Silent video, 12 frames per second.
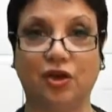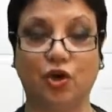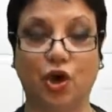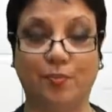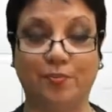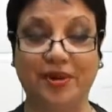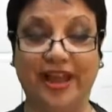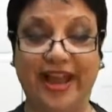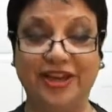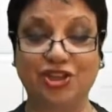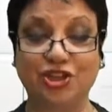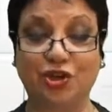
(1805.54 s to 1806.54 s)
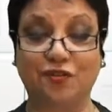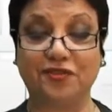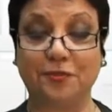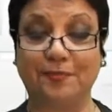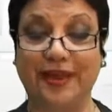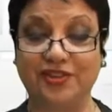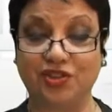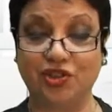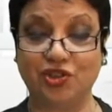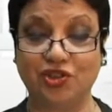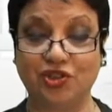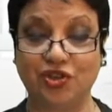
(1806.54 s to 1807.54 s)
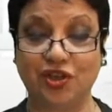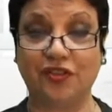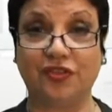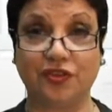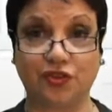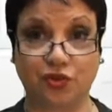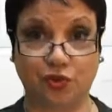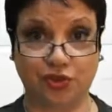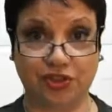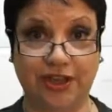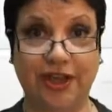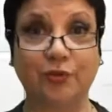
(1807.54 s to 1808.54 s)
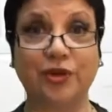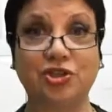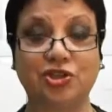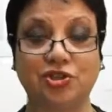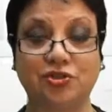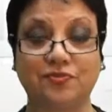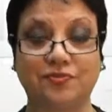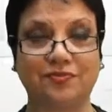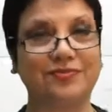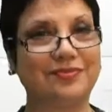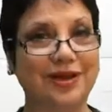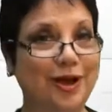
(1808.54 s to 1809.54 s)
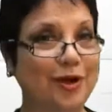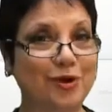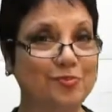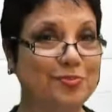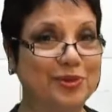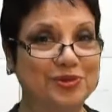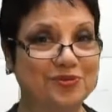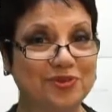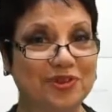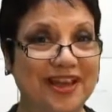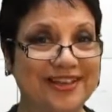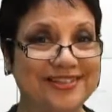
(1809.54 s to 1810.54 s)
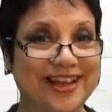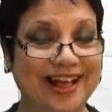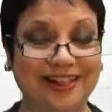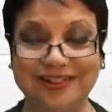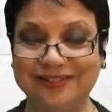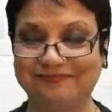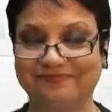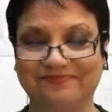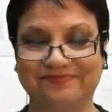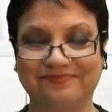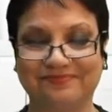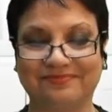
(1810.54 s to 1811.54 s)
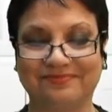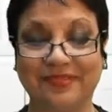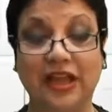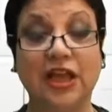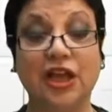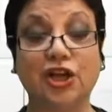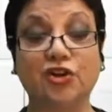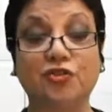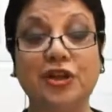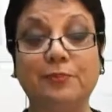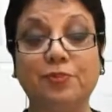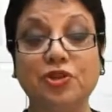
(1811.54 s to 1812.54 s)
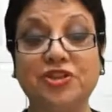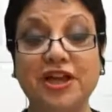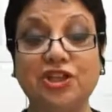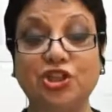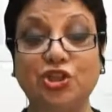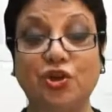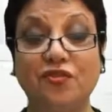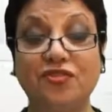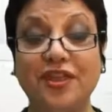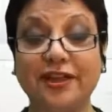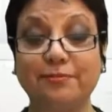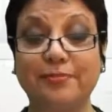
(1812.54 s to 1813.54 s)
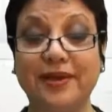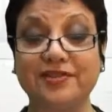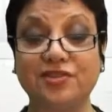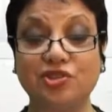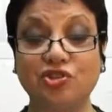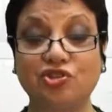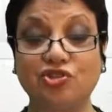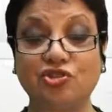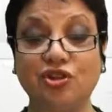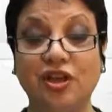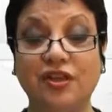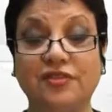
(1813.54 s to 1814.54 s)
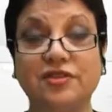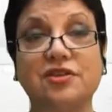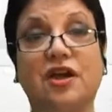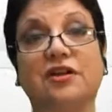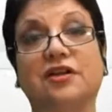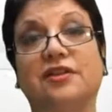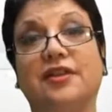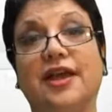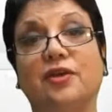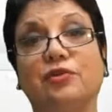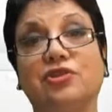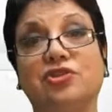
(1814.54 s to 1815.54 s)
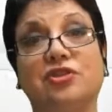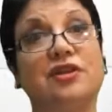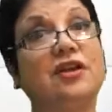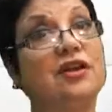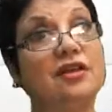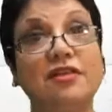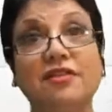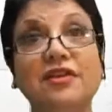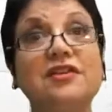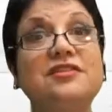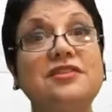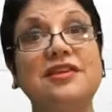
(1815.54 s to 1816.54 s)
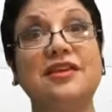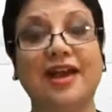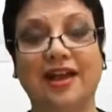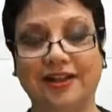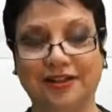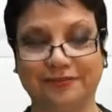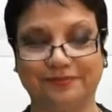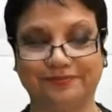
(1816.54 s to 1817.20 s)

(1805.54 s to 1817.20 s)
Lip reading: comprehension of the message in the source language, our beautiful SL, reproduction of that message in the target language, the TL.